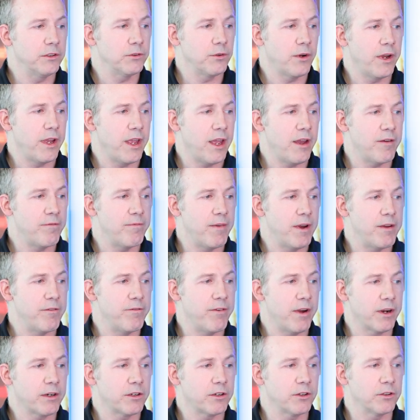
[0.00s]
So I have my
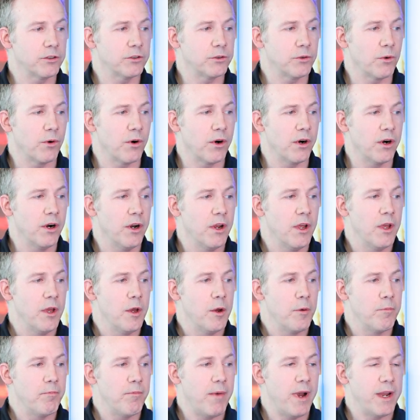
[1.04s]
vector store,
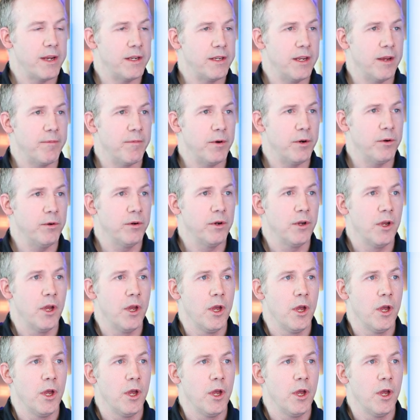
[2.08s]
my demo.